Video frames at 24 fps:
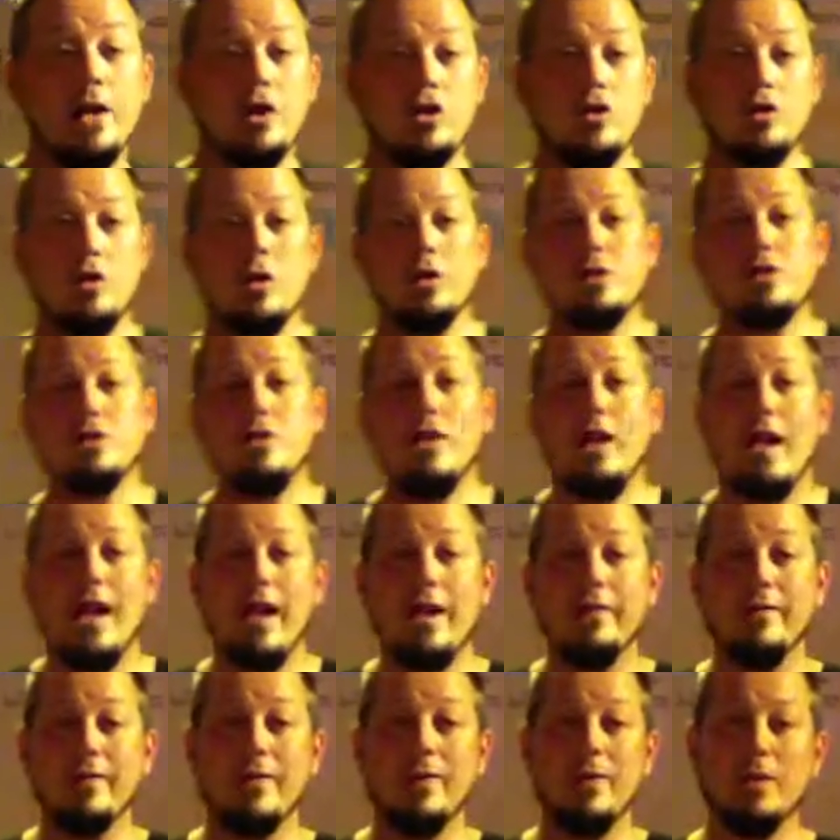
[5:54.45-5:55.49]
You also
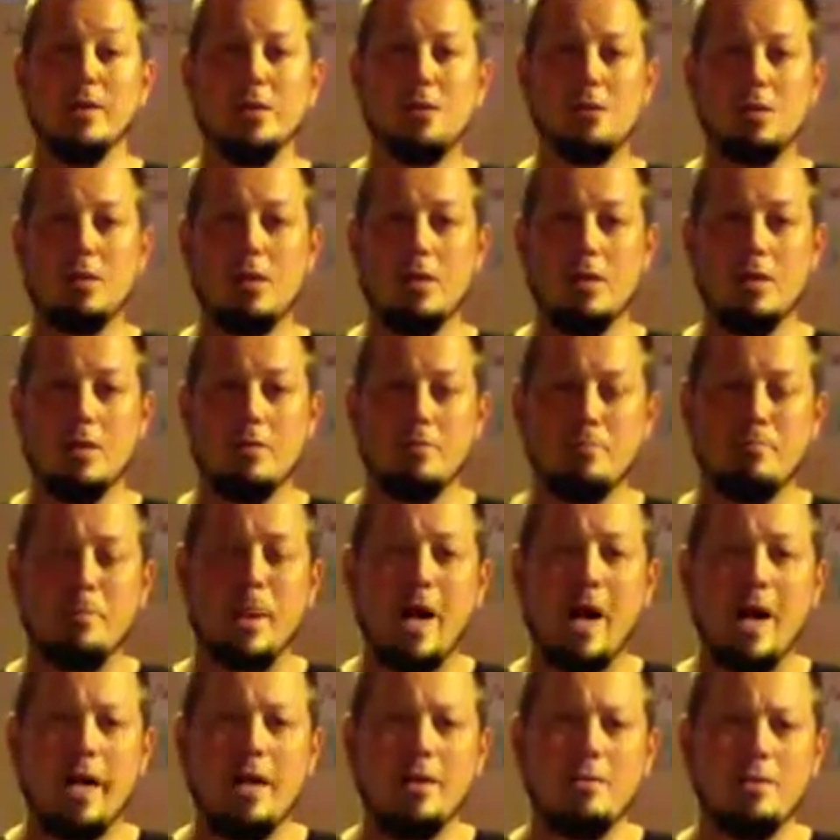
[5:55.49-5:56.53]
have in this the
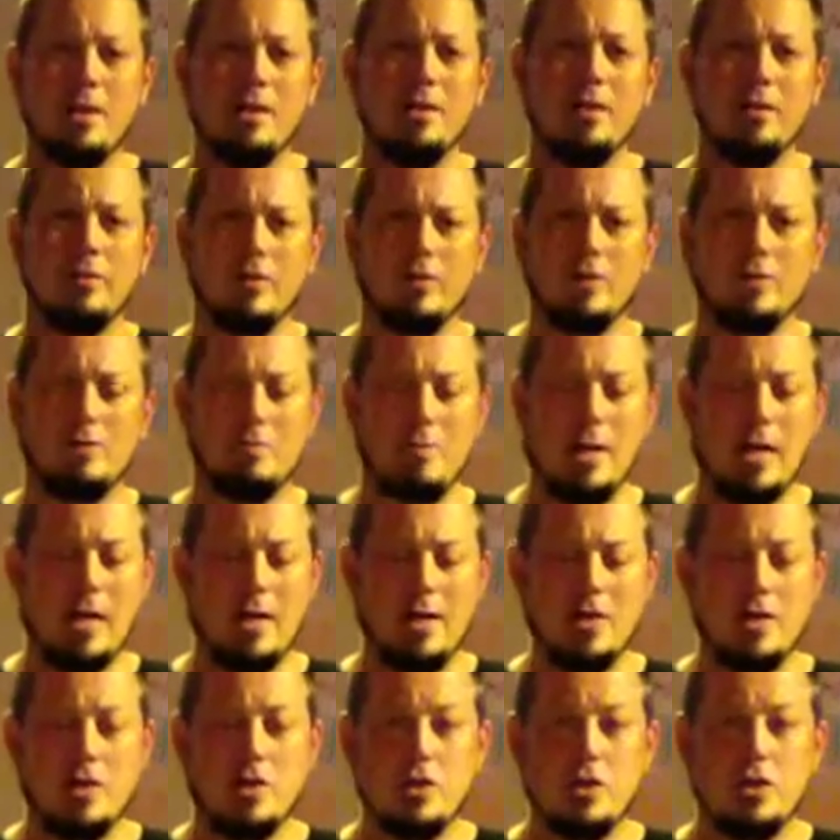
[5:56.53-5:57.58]
embodiment of this
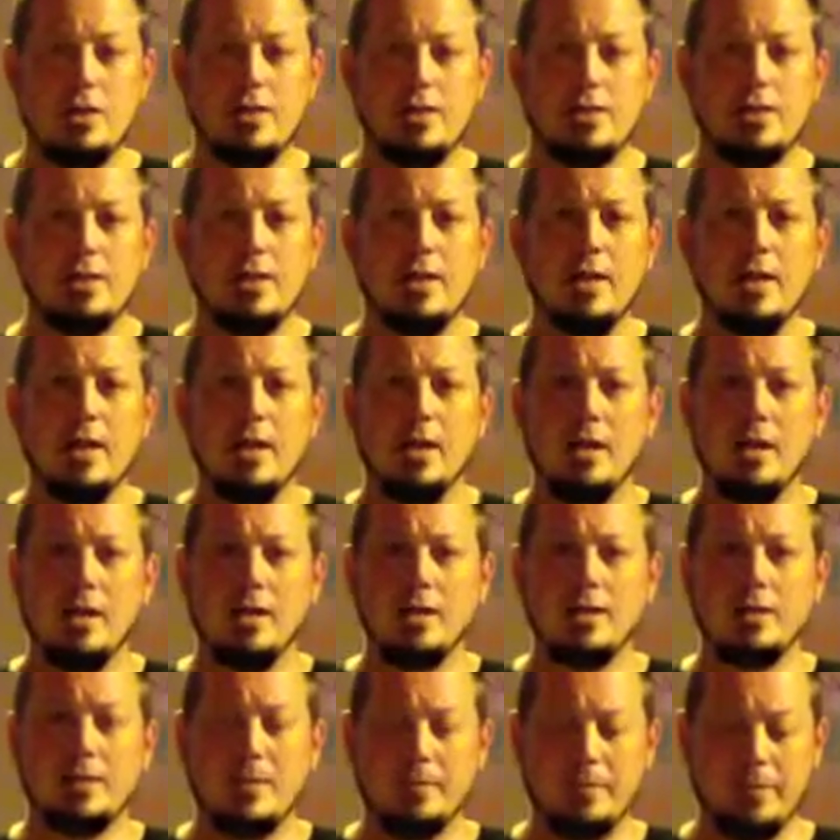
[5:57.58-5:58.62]
man, Jesus,
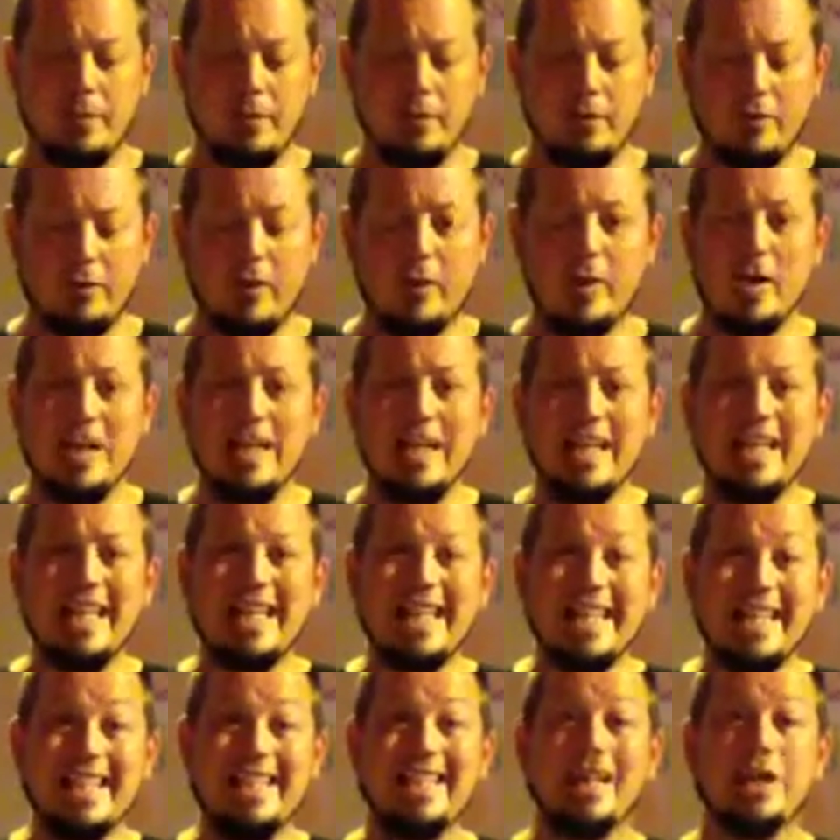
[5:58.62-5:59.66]
uh, something very
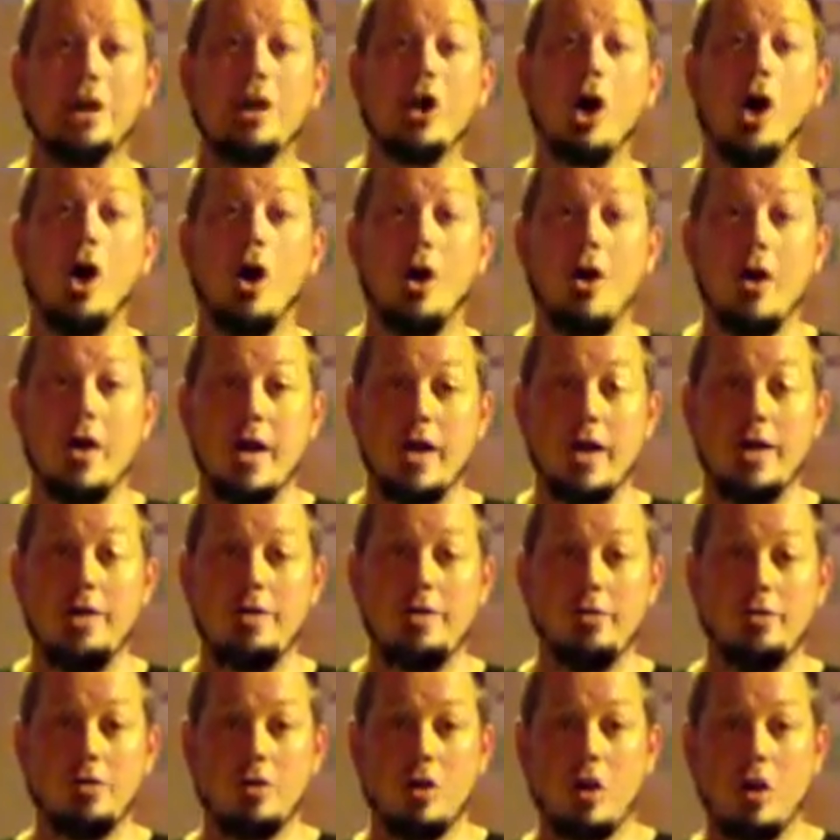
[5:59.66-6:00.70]

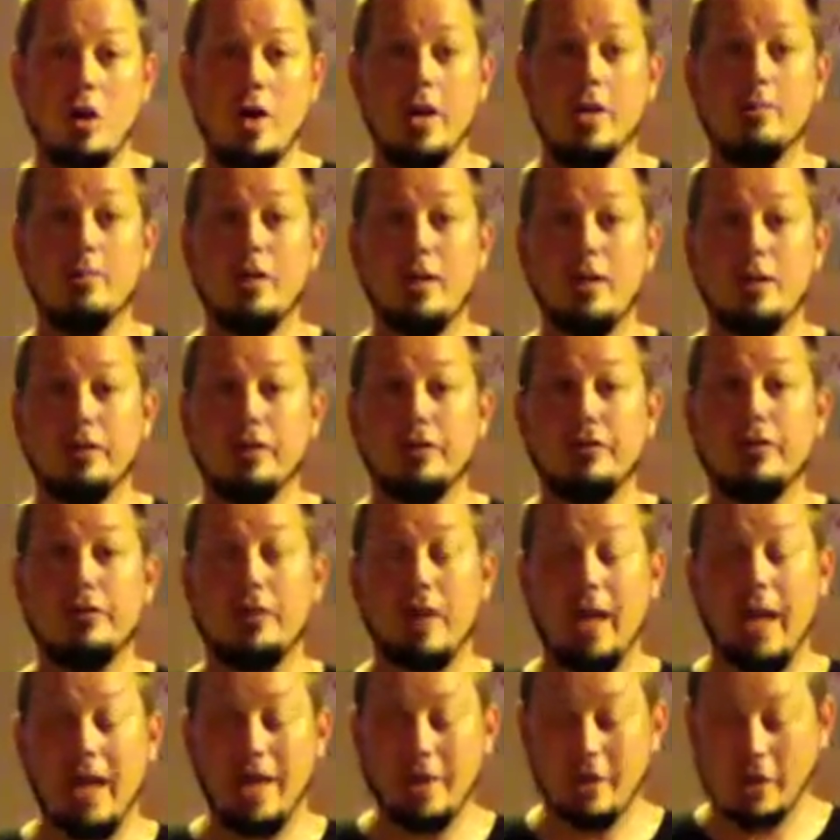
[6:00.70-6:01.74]
incarnate, carnate meaning
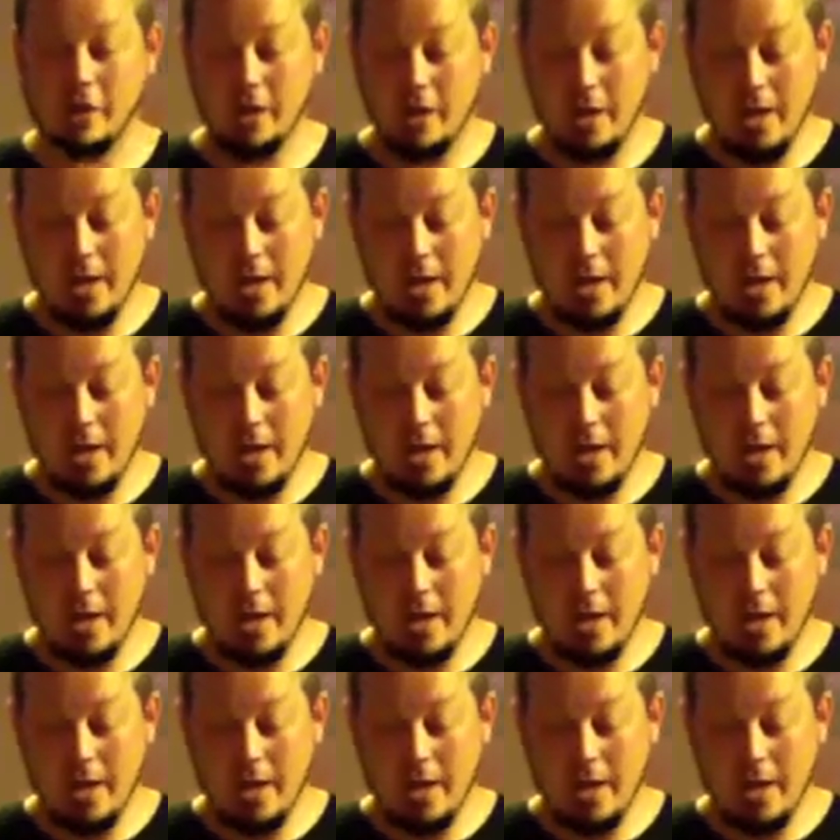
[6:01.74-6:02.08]
flesh.